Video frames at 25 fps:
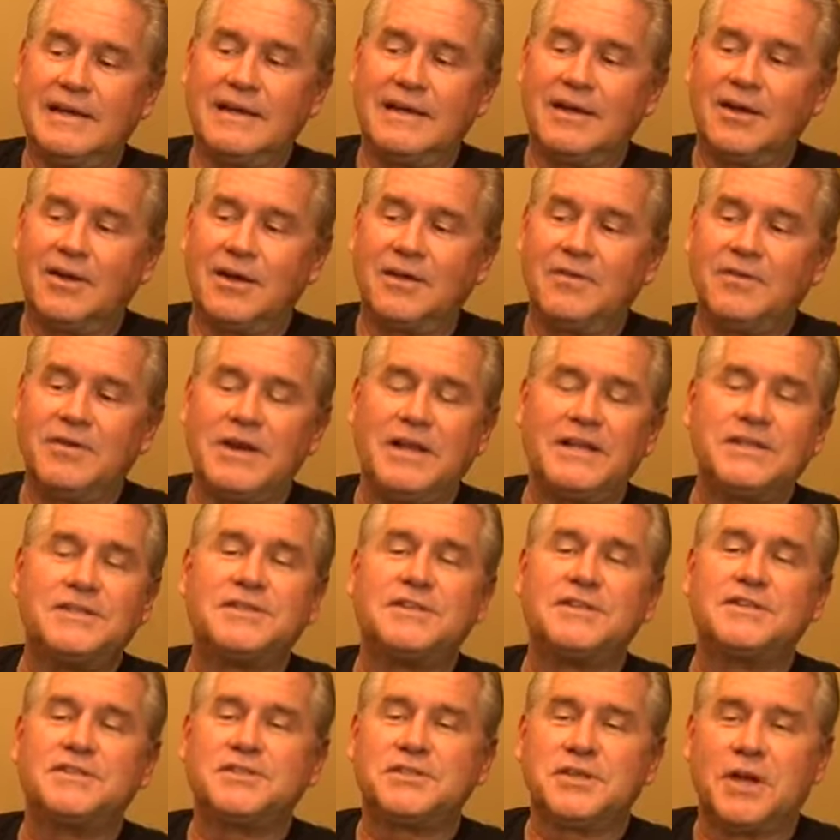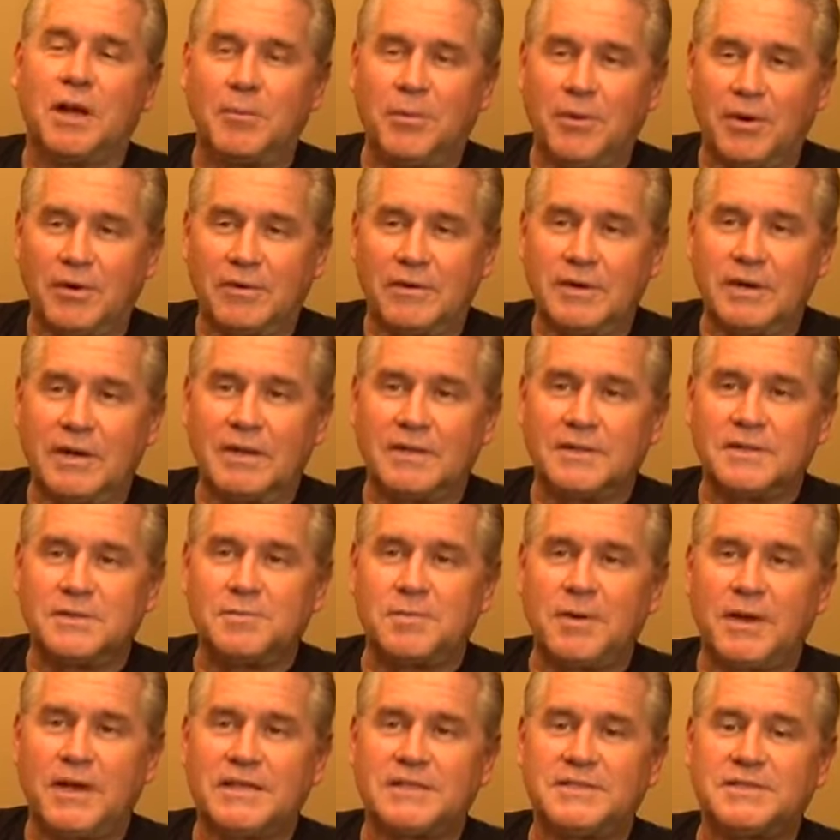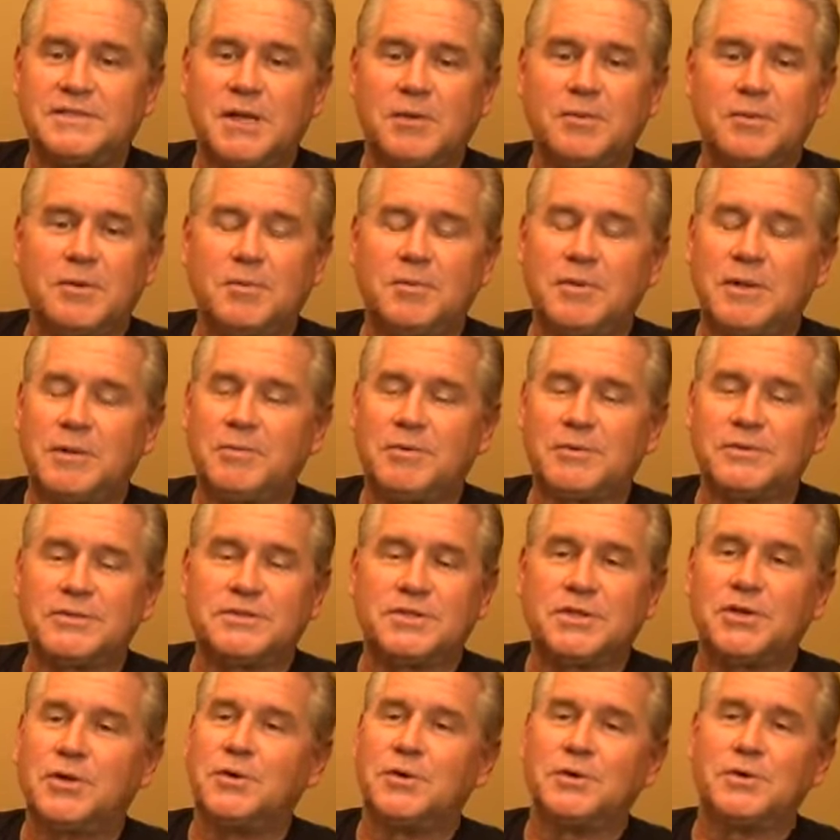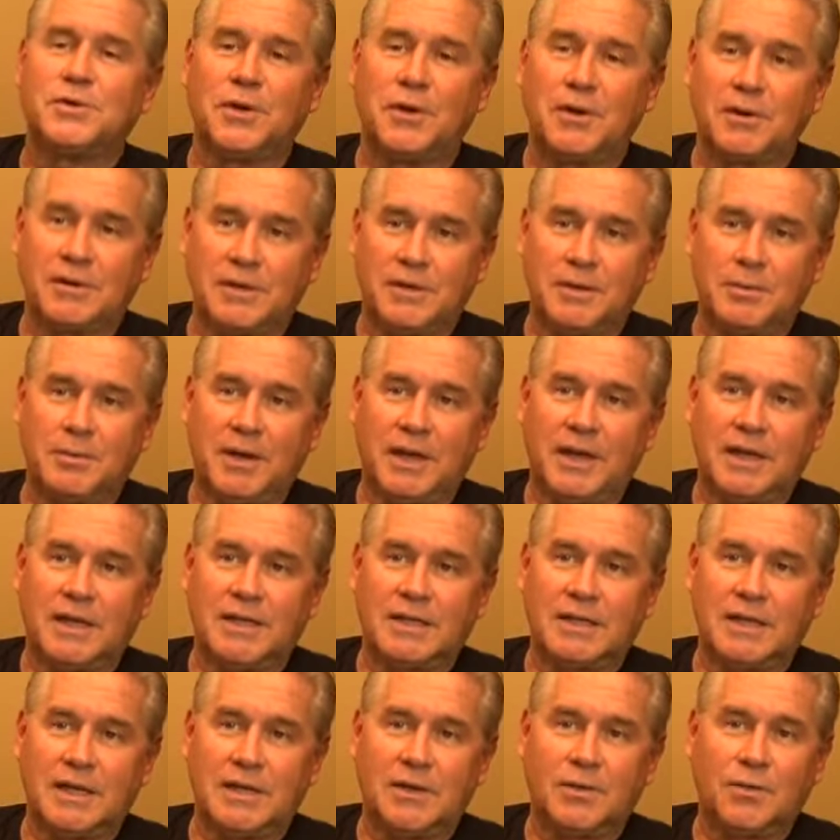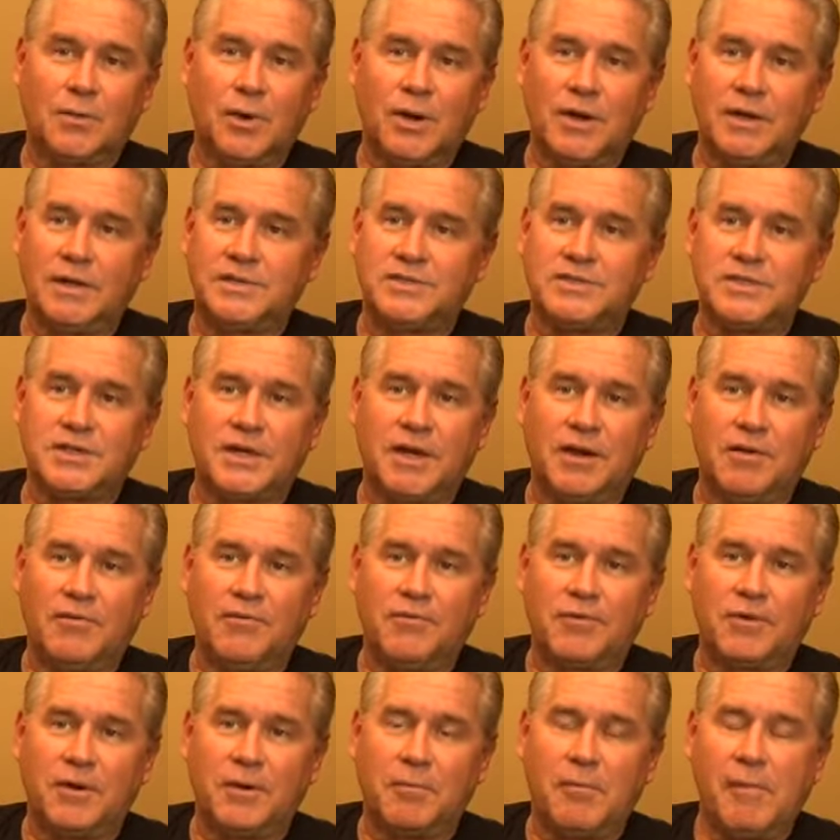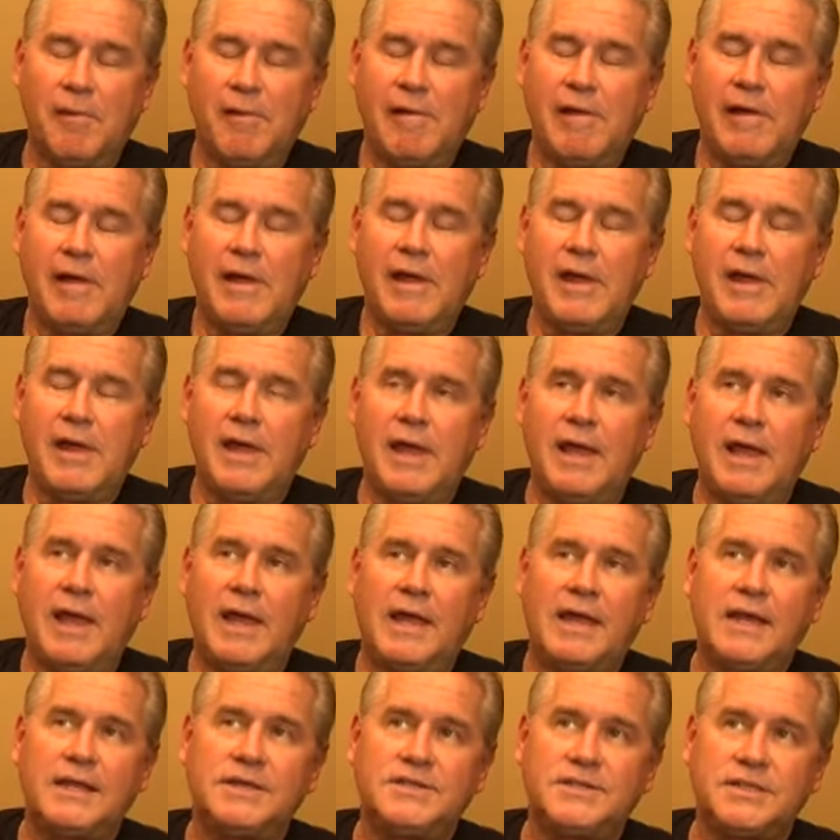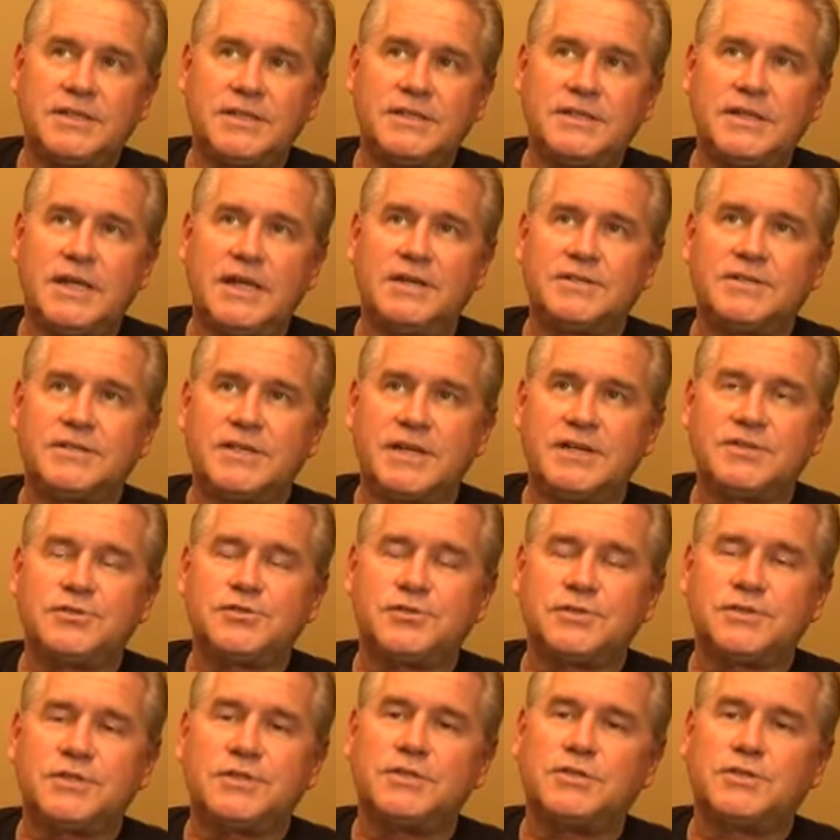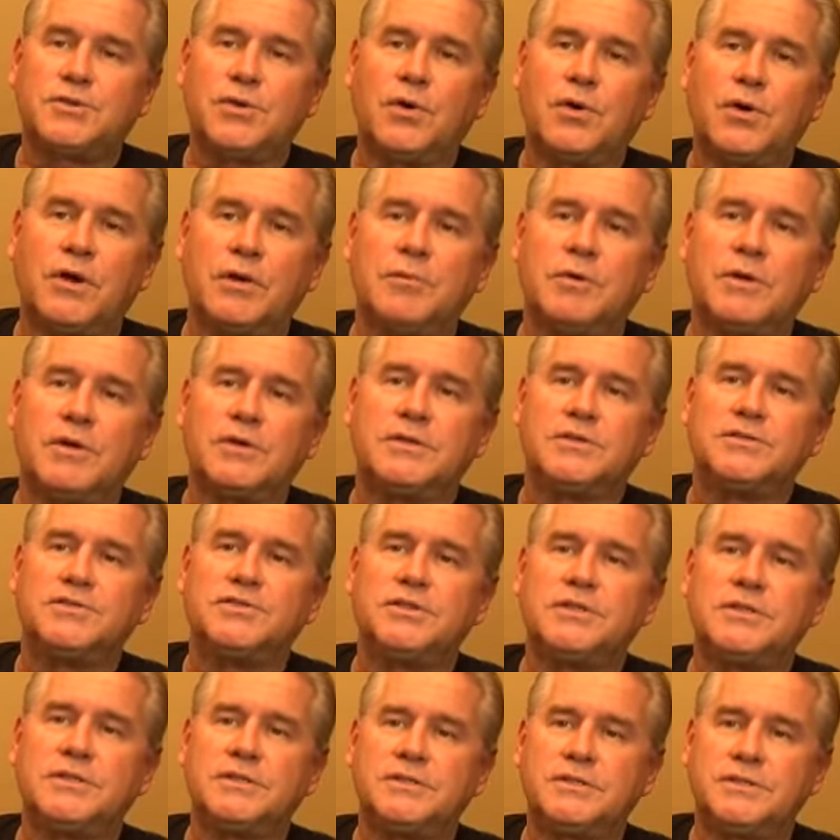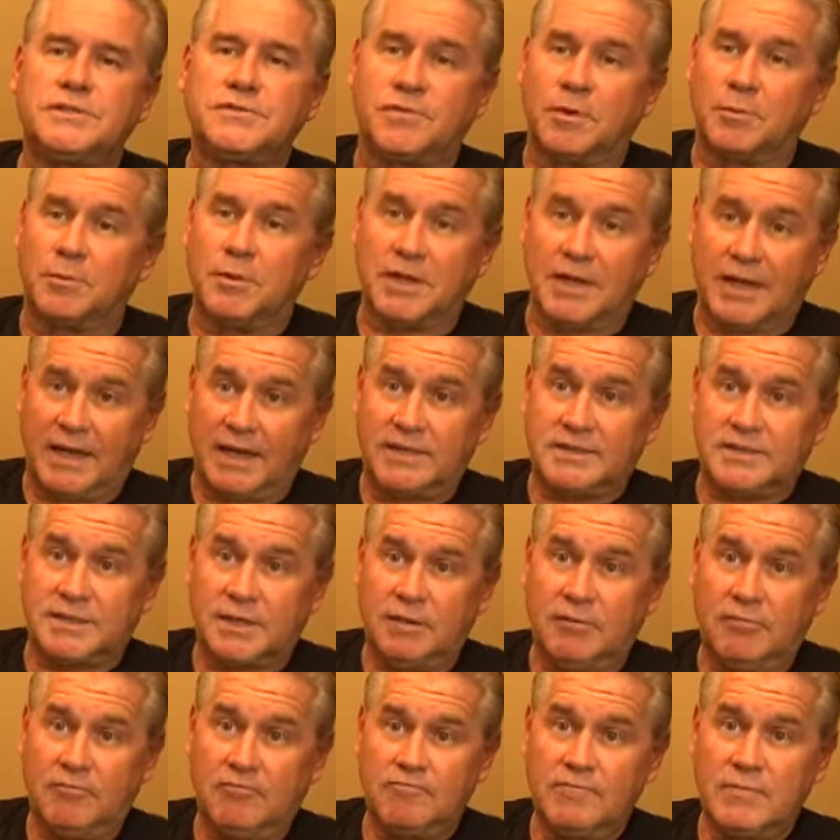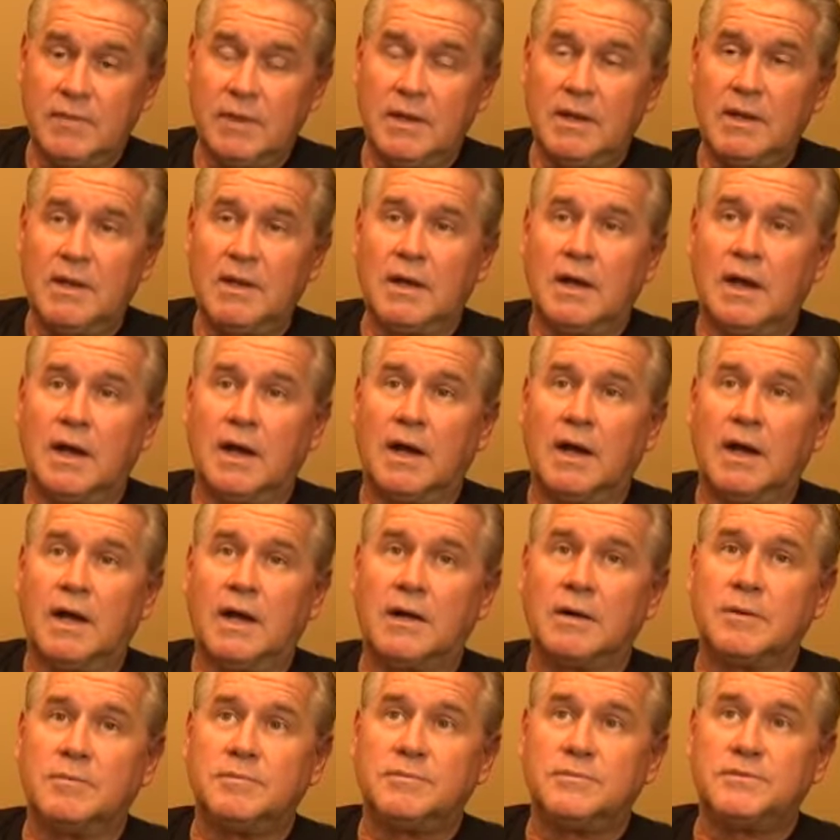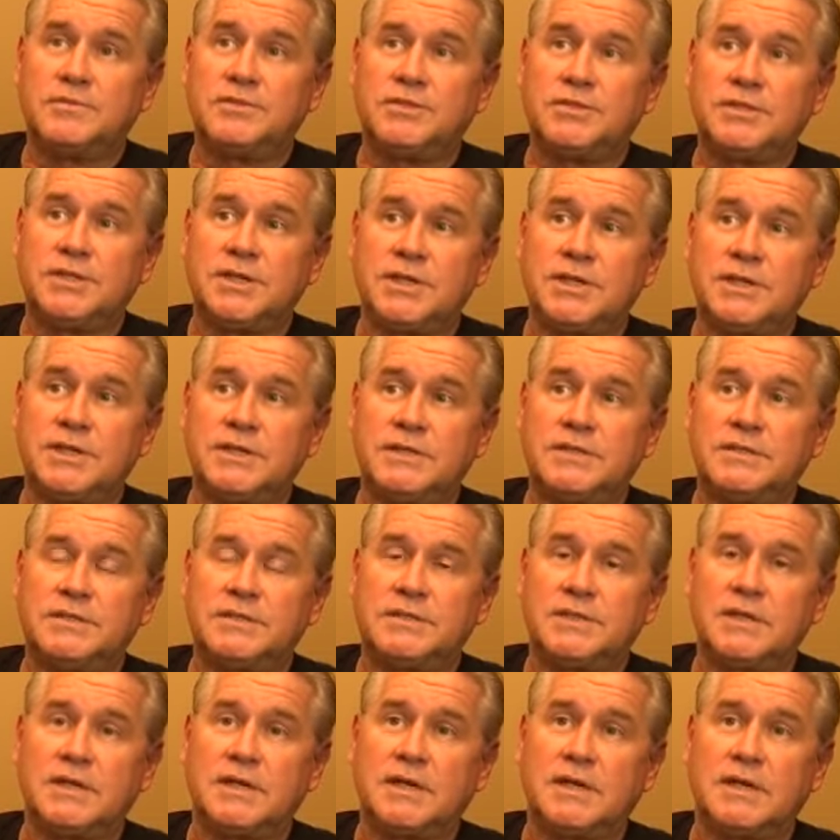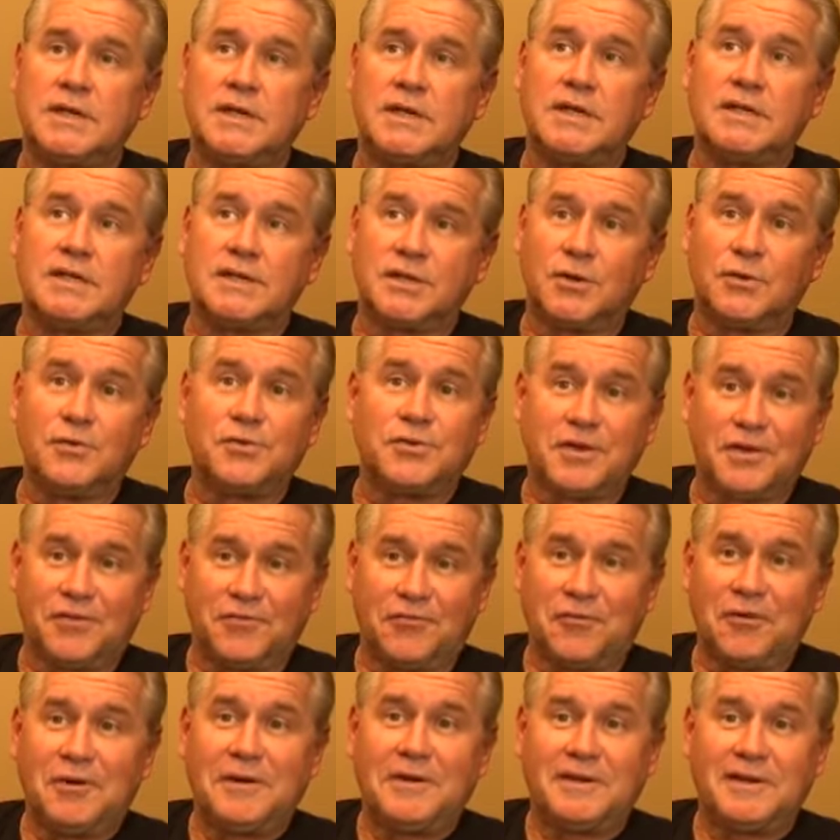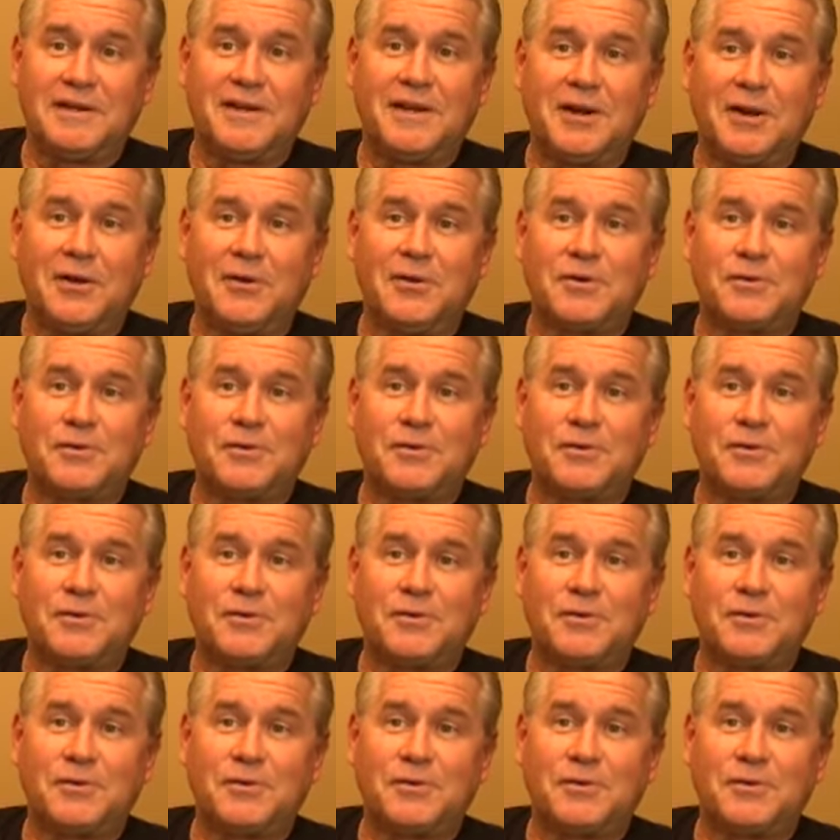you know, even into the summer, uh, this past summer, people still were talking about it. Like, where did she come from? And she's, you know, it's an interesting story because she, she's from Alaska. Um, she's uh, a little different, you know,